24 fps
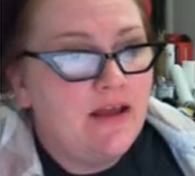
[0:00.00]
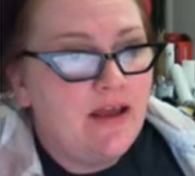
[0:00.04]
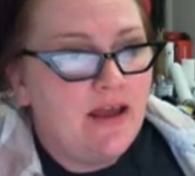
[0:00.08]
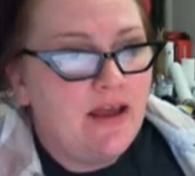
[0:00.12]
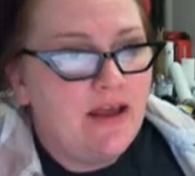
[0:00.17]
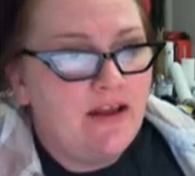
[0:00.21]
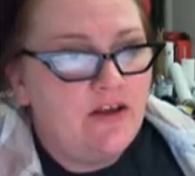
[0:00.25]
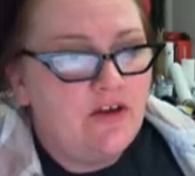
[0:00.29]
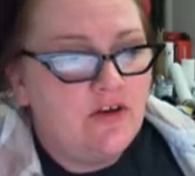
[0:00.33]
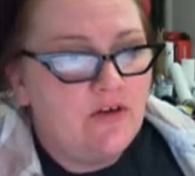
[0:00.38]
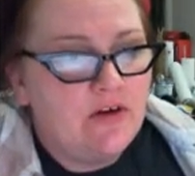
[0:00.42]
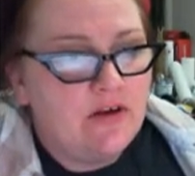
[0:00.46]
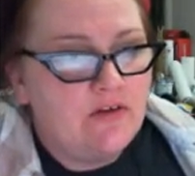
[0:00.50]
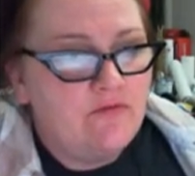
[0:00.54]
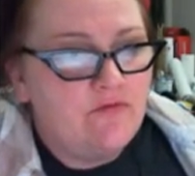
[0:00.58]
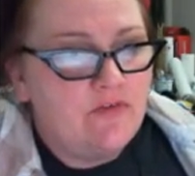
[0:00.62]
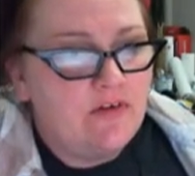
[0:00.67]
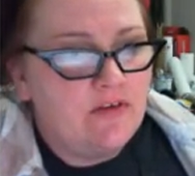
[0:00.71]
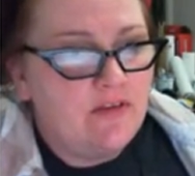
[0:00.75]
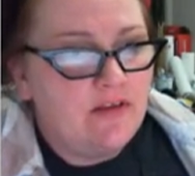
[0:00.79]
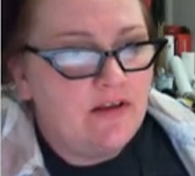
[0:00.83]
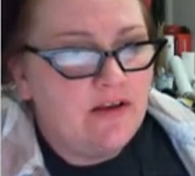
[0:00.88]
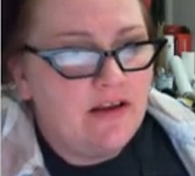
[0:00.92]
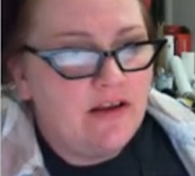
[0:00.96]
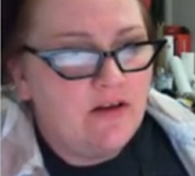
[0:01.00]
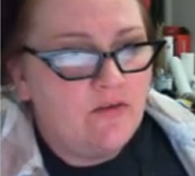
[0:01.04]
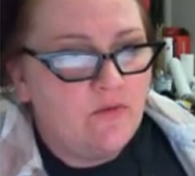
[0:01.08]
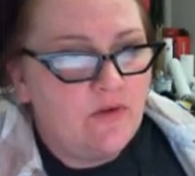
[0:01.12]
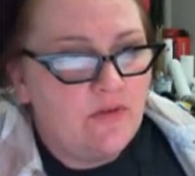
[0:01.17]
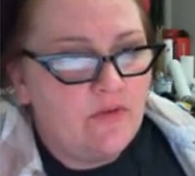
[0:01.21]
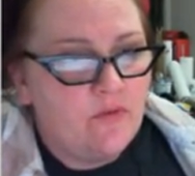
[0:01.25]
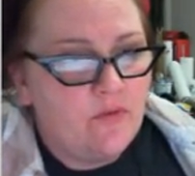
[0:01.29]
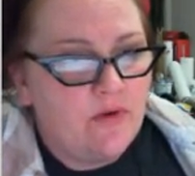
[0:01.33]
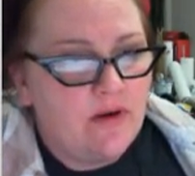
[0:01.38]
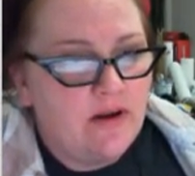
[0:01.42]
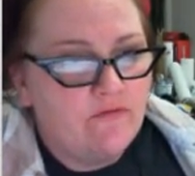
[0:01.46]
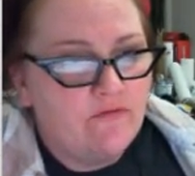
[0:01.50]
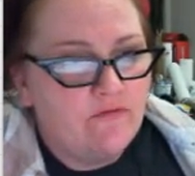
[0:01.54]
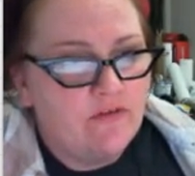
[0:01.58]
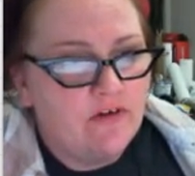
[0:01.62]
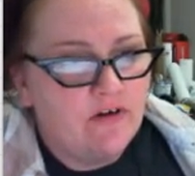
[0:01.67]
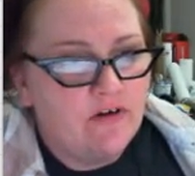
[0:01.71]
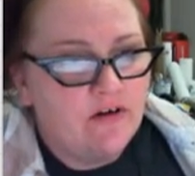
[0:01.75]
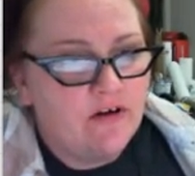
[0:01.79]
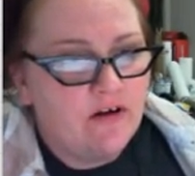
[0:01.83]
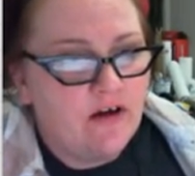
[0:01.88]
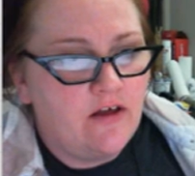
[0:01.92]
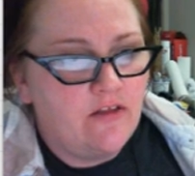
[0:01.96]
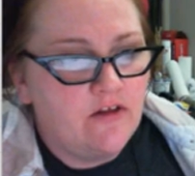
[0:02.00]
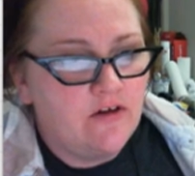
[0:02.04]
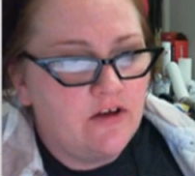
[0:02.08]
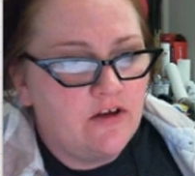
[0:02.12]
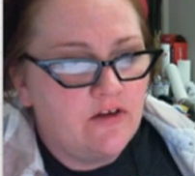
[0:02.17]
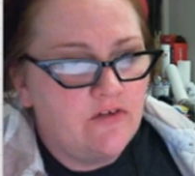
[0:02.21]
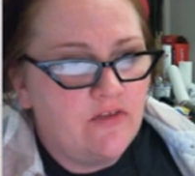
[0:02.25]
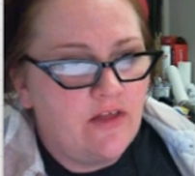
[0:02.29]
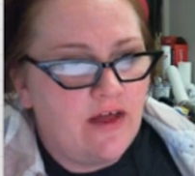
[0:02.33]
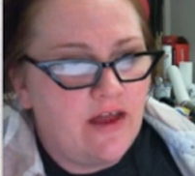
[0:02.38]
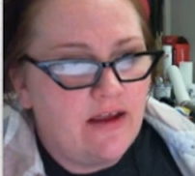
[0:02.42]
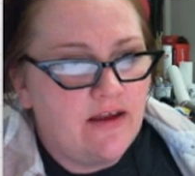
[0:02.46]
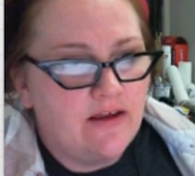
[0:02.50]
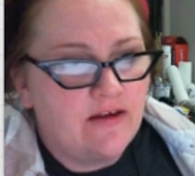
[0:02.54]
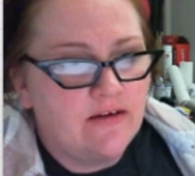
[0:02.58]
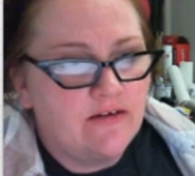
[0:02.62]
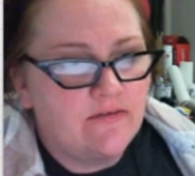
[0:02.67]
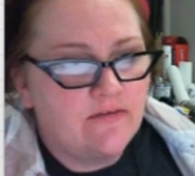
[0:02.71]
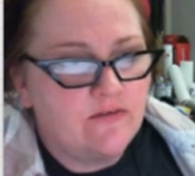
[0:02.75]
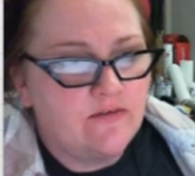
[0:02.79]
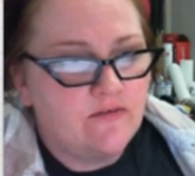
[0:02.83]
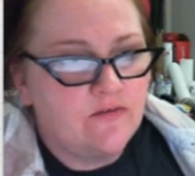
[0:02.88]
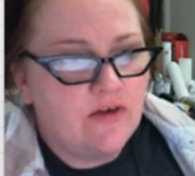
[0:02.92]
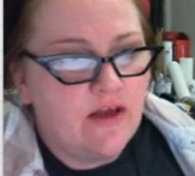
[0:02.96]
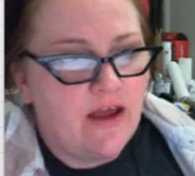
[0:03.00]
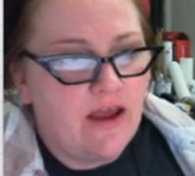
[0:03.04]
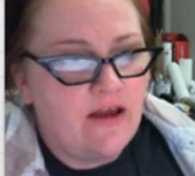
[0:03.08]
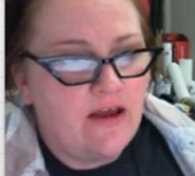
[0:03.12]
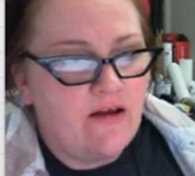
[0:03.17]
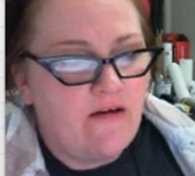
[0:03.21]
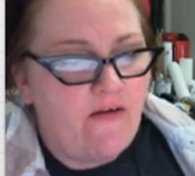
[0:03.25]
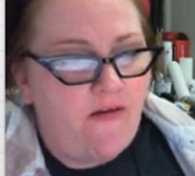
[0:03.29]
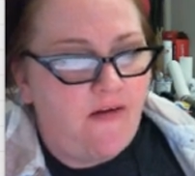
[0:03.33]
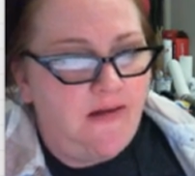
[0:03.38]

and you can fill it in with whatever color you like. Okay.